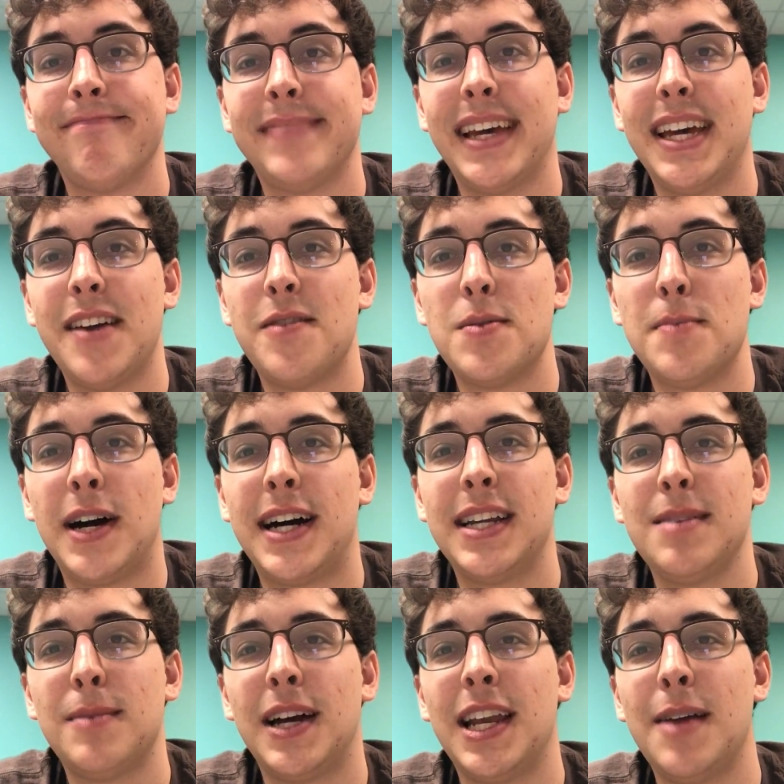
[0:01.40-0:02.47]
Hey everybody,
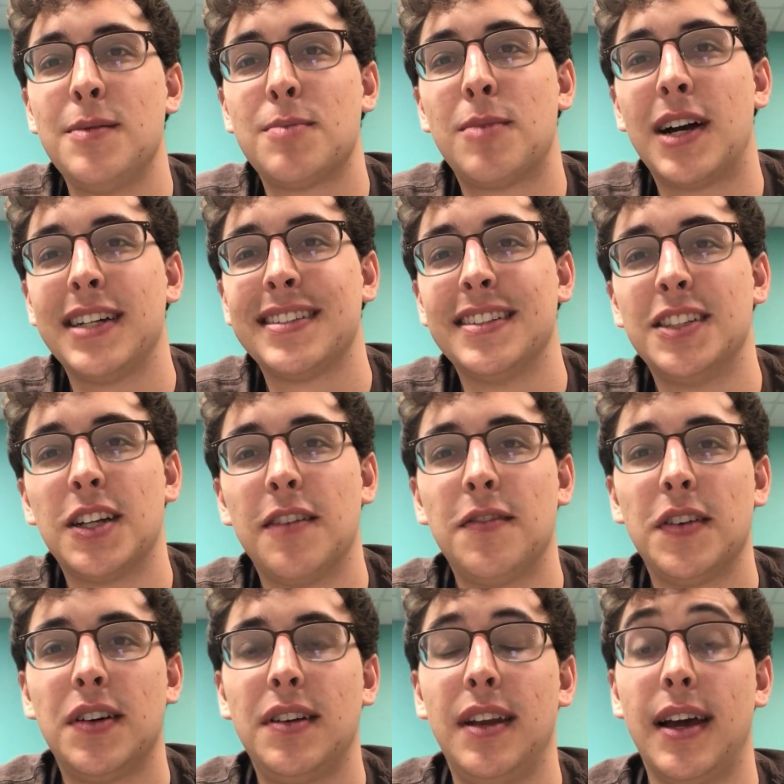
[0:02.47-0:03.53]
my name is Bryson
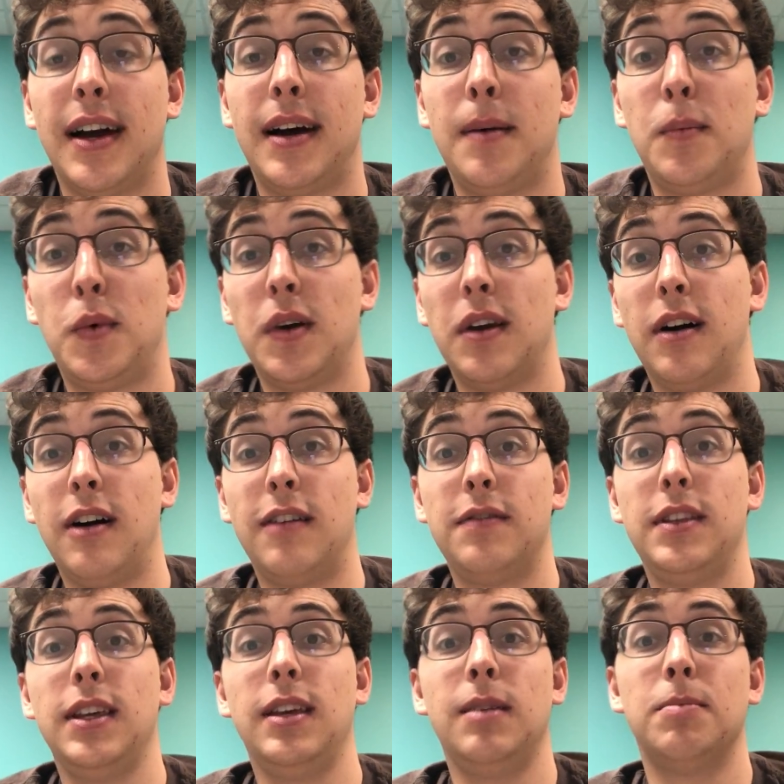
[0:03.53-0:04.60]
Sheffield. I'm one
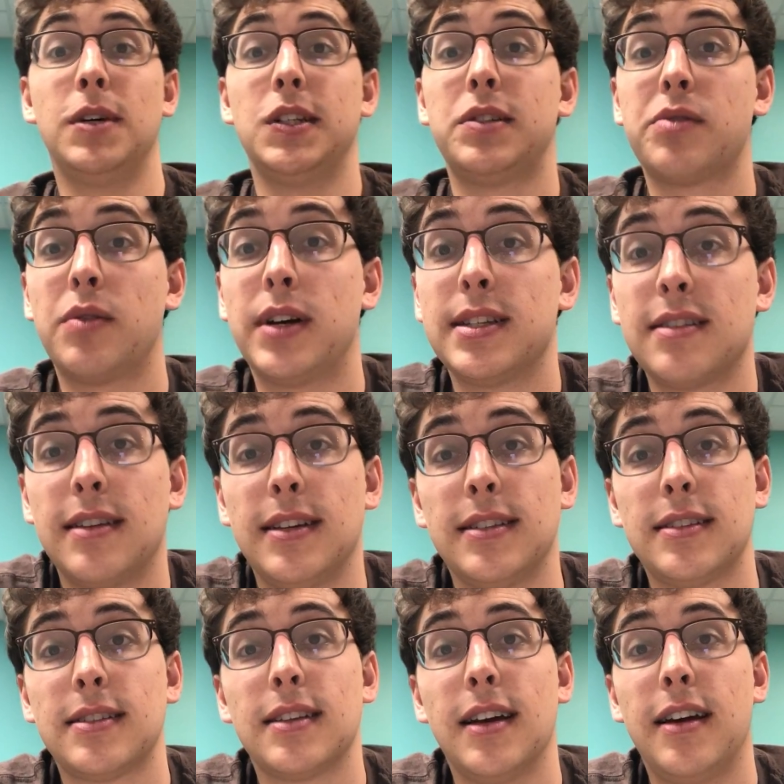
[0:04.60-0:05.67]
of the ministry
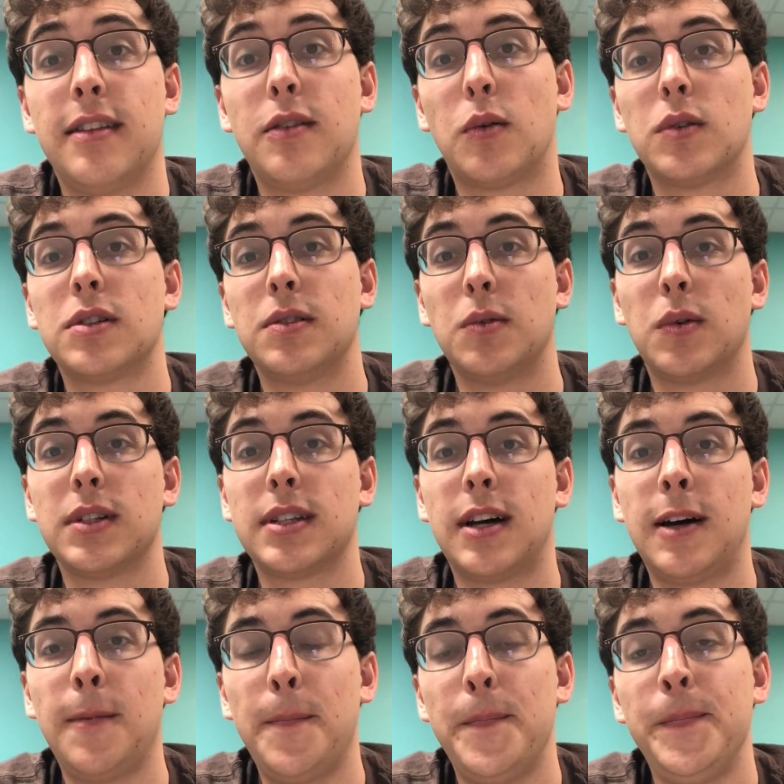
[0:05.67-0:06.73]
residents at the Orchard
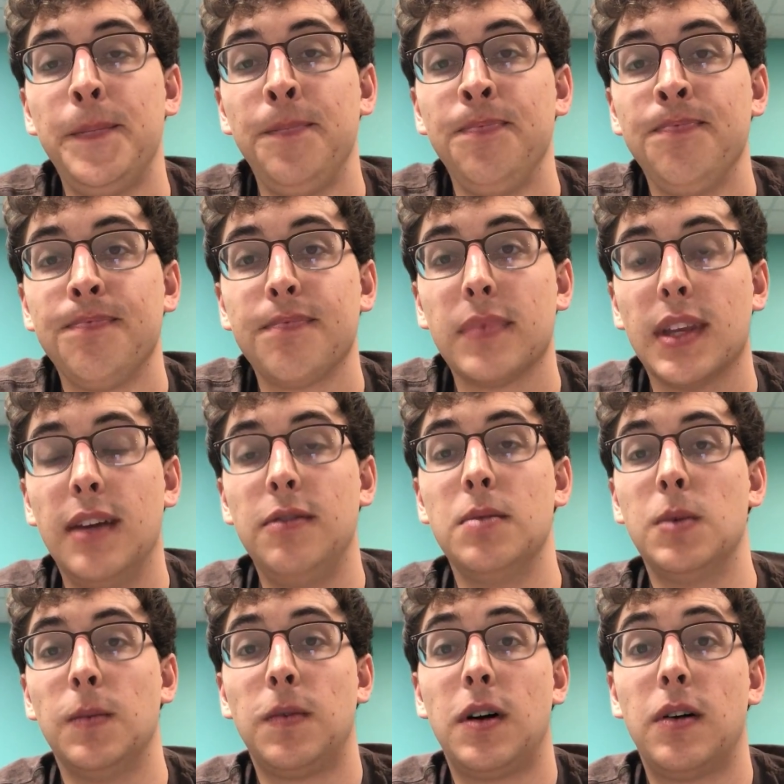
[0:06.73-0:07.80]
Northside. If
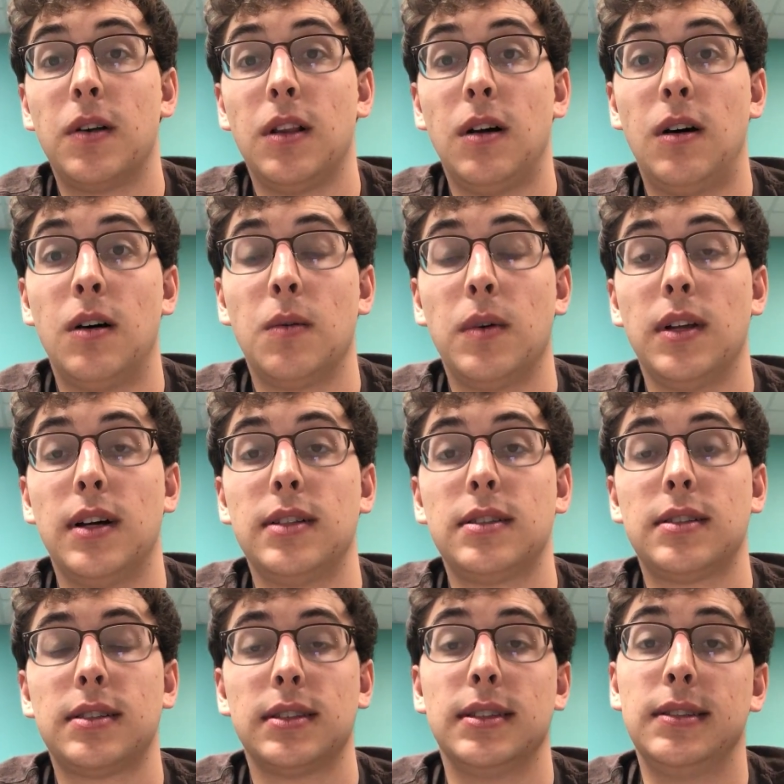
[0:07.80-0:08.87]
you've been following along with
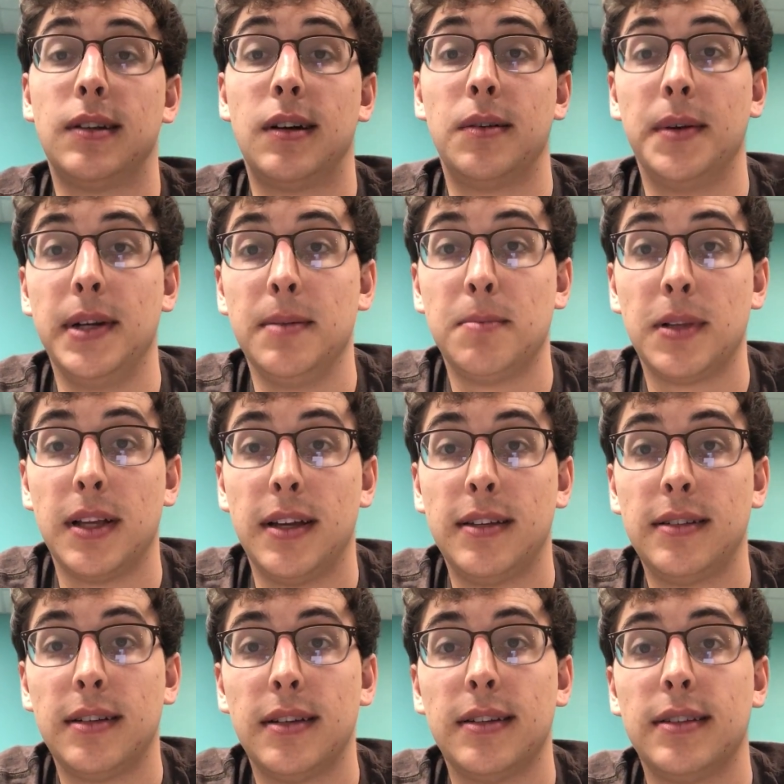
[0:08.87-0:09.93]
us in our reading
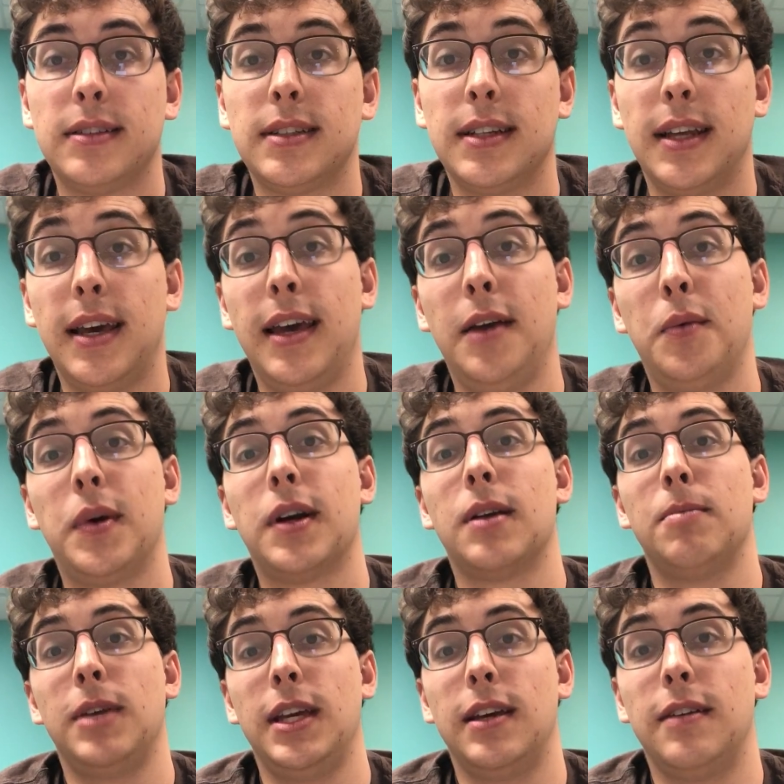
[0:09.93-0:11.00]
plan, today we're going
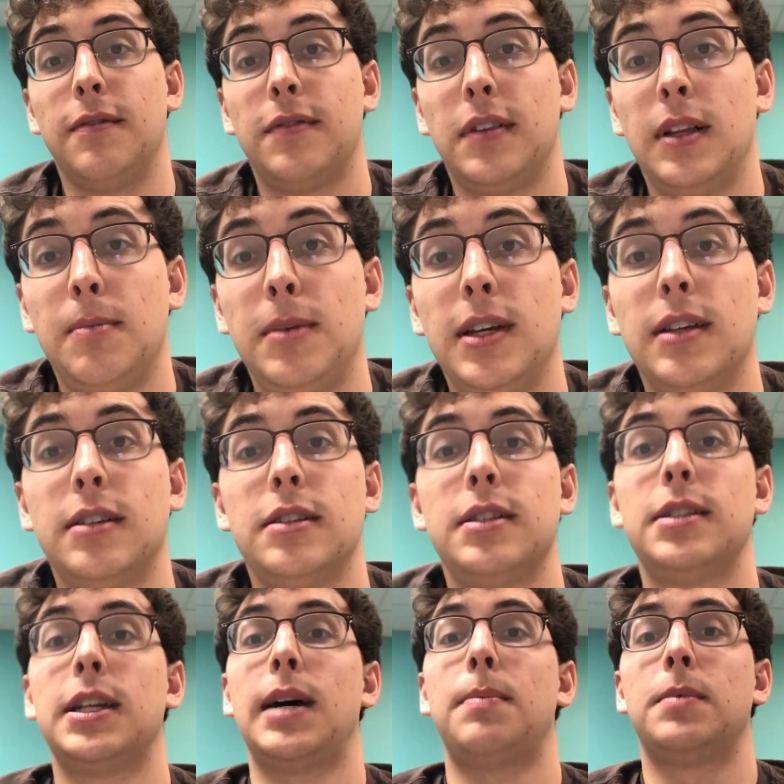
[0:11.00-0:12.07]
to be in
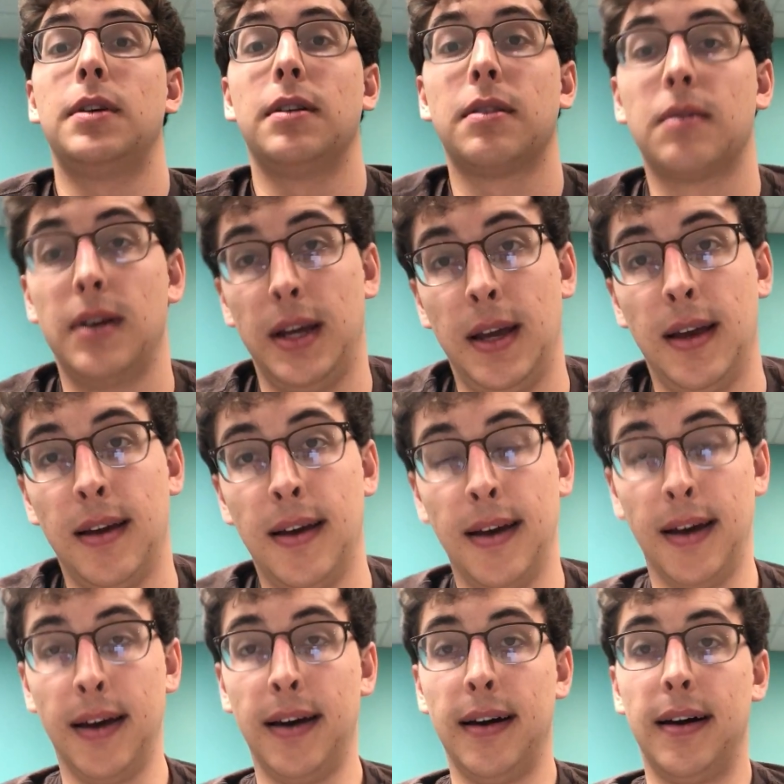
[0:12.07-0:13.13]
Philippians chapter 3.
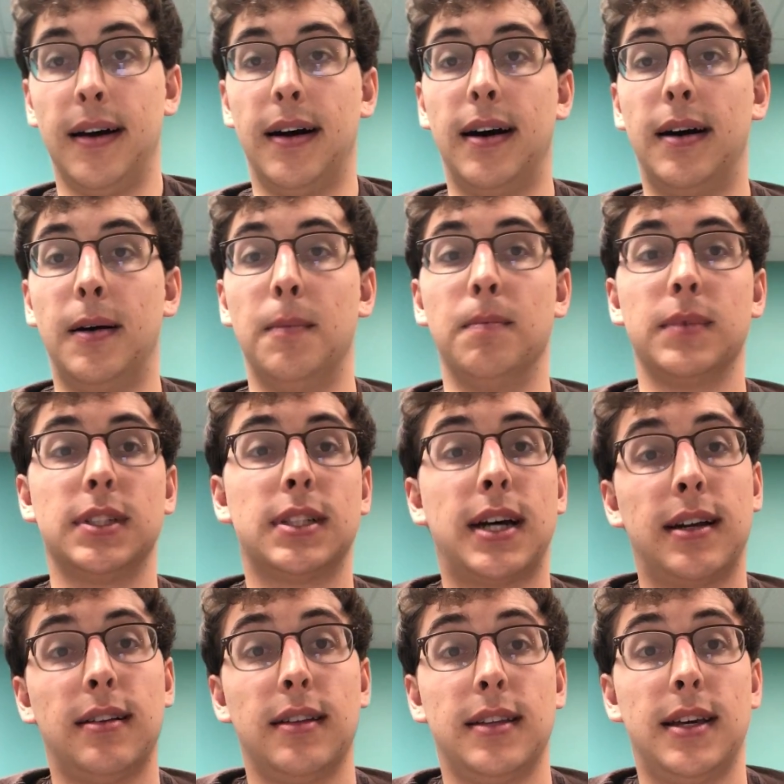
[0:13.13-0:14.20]
The
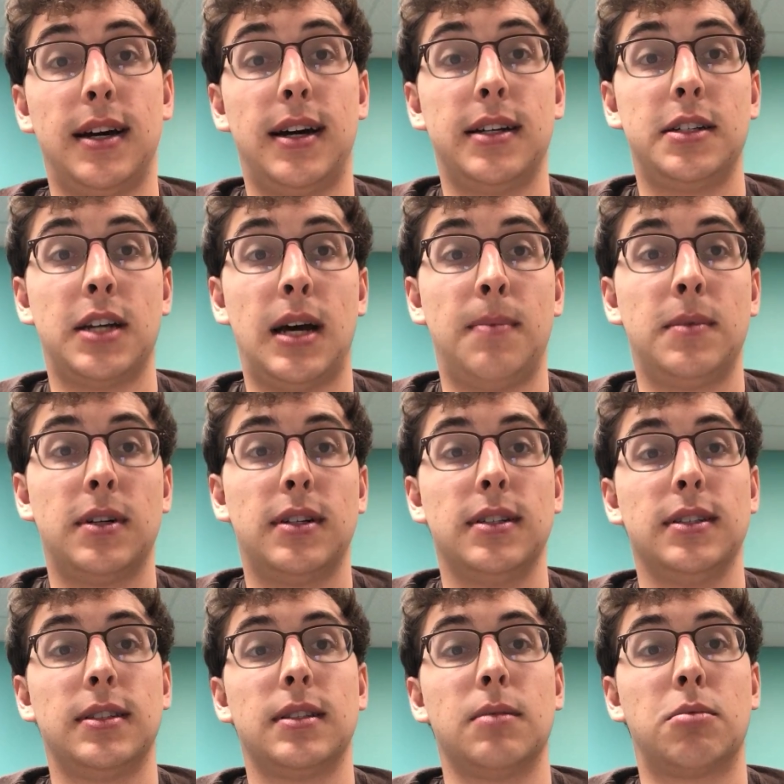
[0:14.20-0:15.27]
title of that chapter
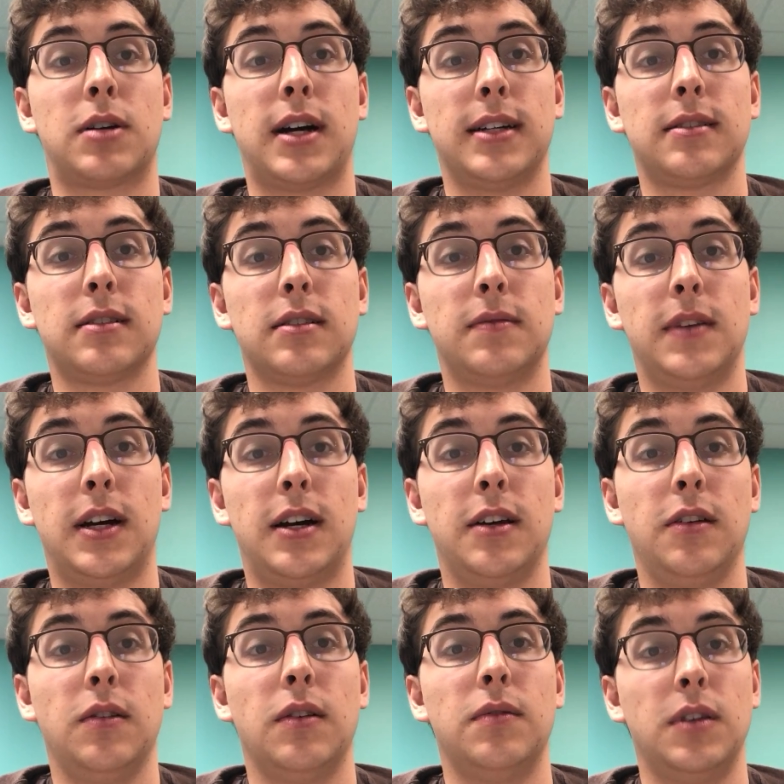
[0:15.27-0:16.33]
is The Priceless
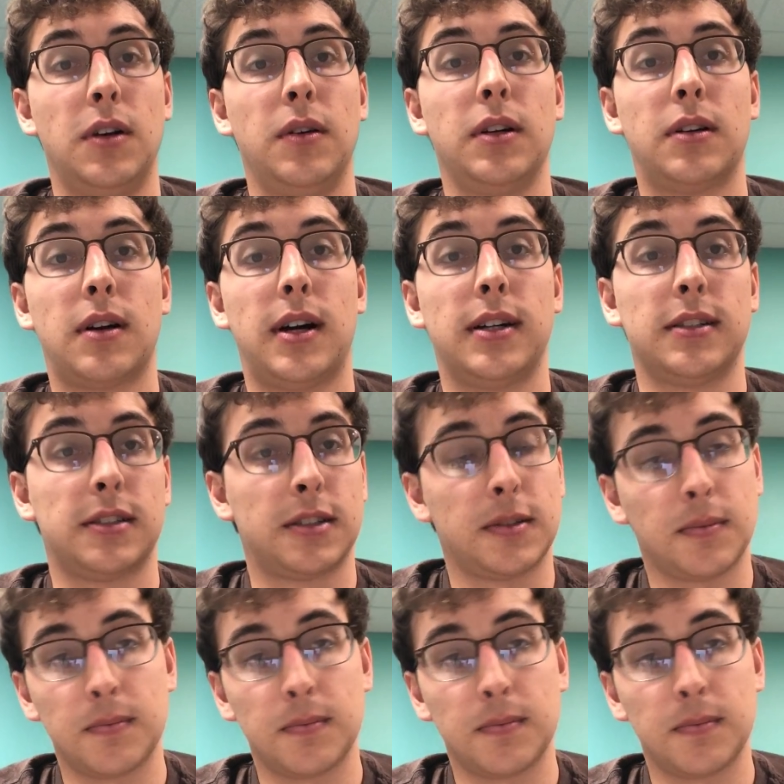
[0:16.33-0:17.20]
Value of Knowing Christ.